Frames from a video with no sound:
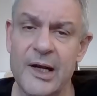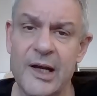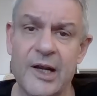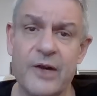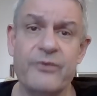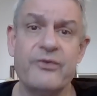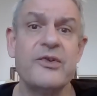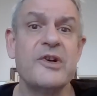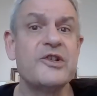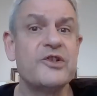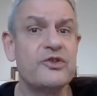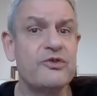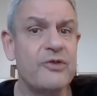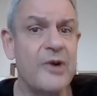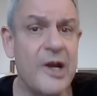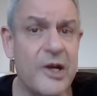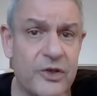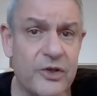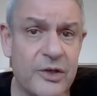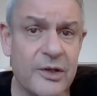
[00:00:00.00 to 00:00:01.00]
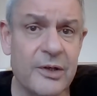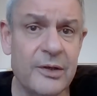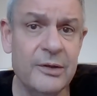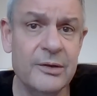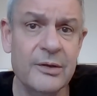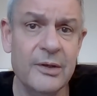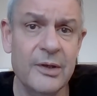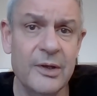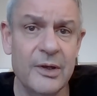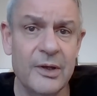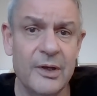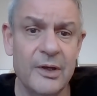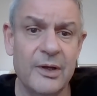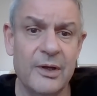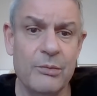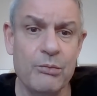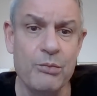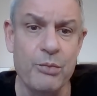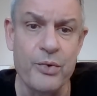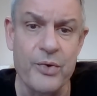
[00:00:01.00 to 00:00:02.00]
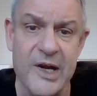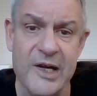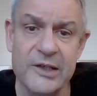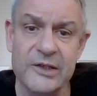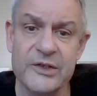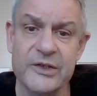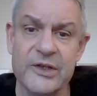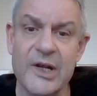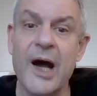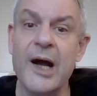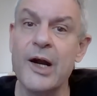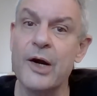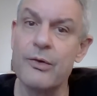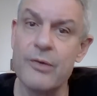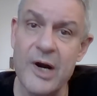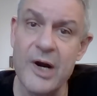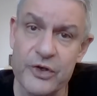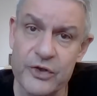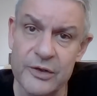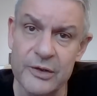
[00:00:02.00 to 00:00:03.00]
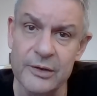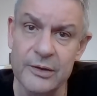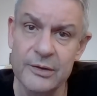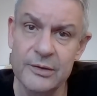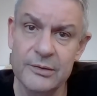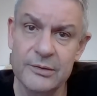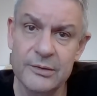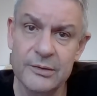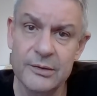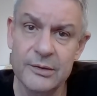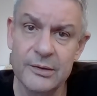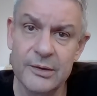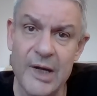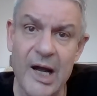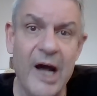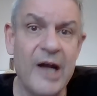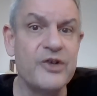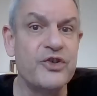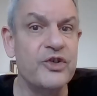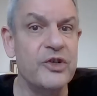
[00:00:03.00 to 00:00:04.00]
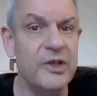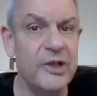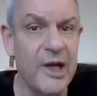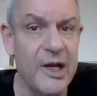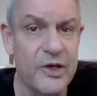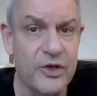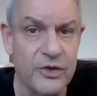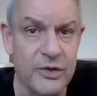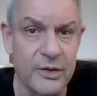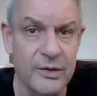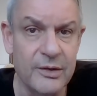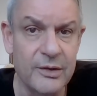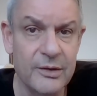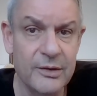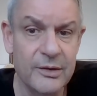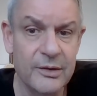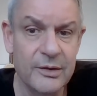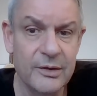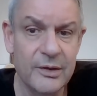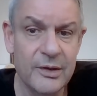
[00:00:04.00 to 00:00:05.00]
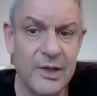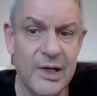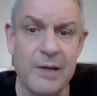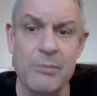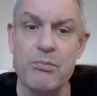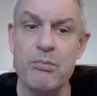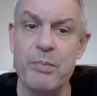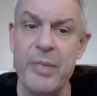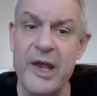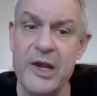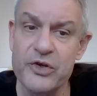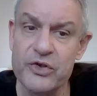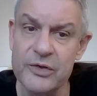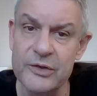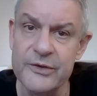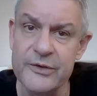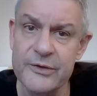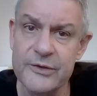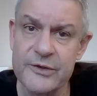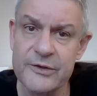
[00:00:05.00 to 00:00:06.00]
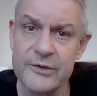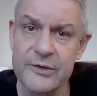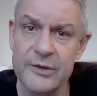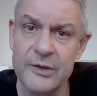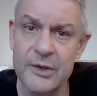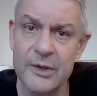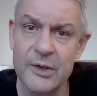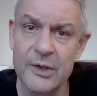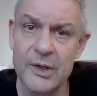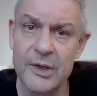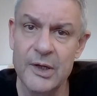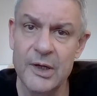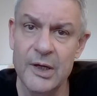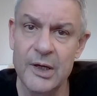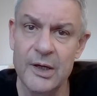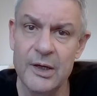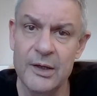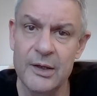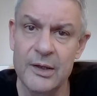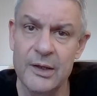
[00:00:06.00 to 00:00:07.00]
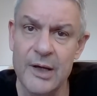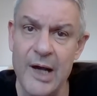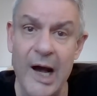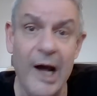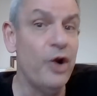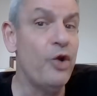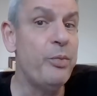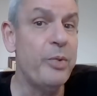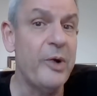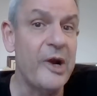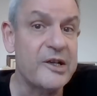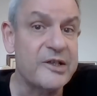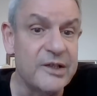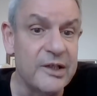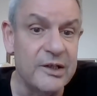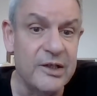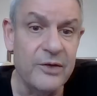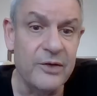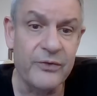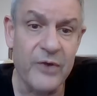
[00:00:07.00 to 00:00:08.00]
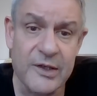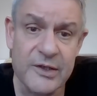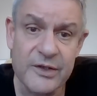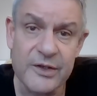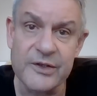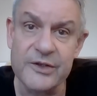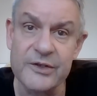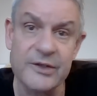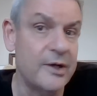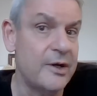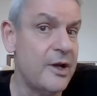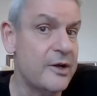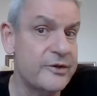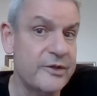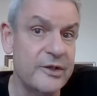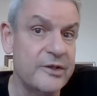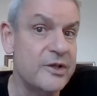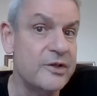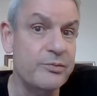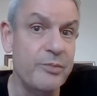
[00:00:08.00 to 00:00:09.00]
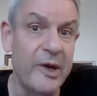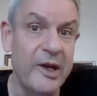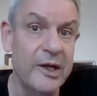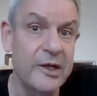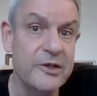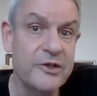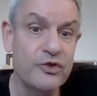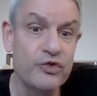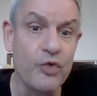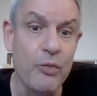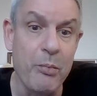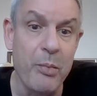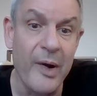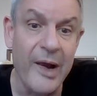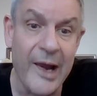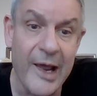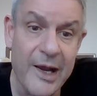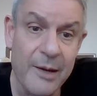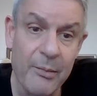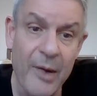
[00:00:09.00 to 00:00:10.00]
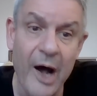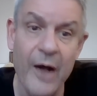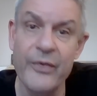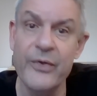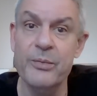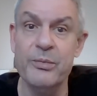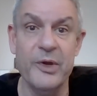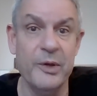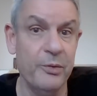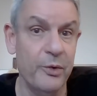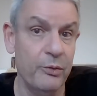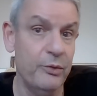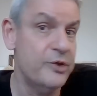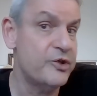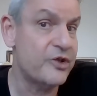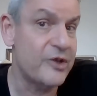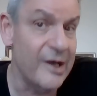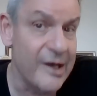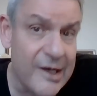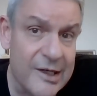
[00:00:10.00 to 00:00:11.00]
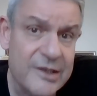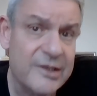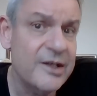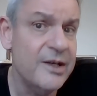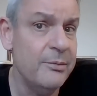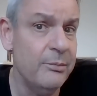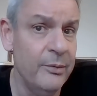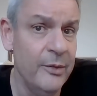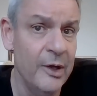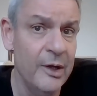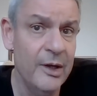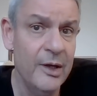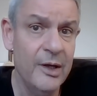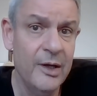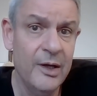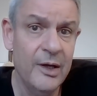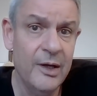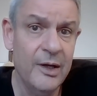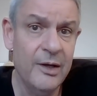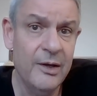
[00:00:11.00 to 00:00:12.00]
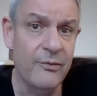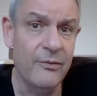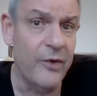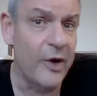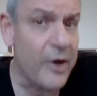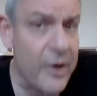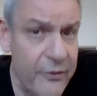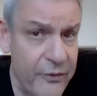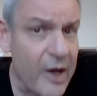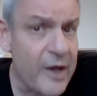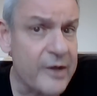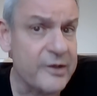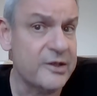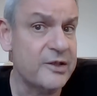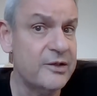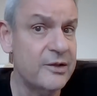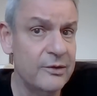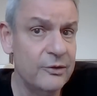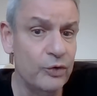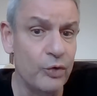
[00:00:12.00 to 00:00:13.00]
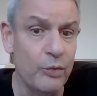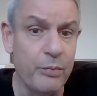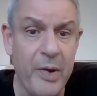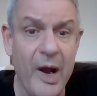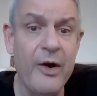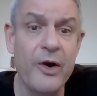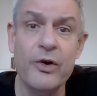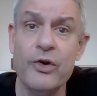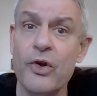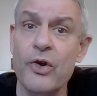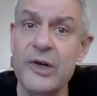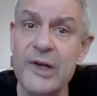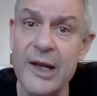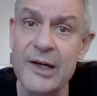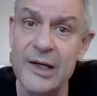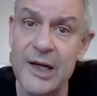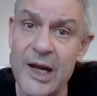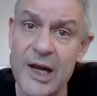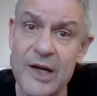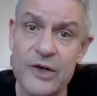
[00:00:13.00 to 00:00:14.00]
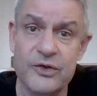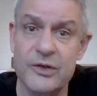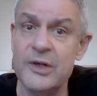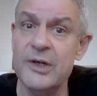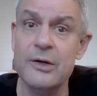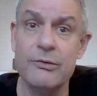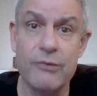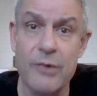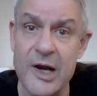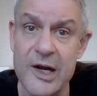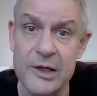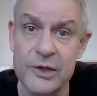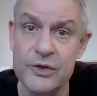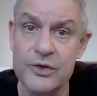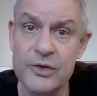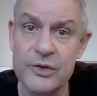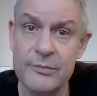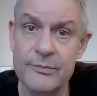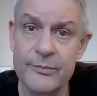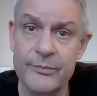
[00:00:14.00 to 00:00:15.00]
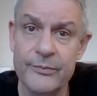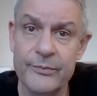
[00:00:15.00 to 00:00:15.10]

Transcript: And frustration breeds aggression, agitation, impatience, alloplastic defenses. The narcissist begins to blame other people, which leads him very fast to paranoid ideation and rage.